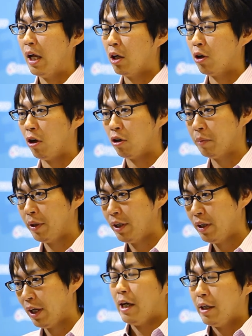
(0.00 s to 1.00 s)
called
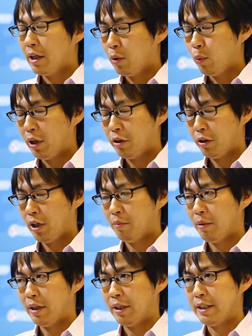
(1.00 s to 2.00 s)
me and I went to him
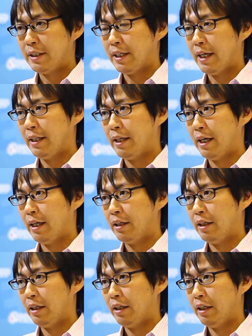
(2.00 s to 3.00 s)
and he said that
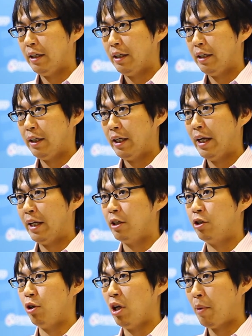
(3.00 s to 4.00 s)
he had a
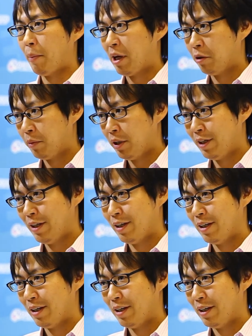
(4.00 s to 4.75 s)
dream about me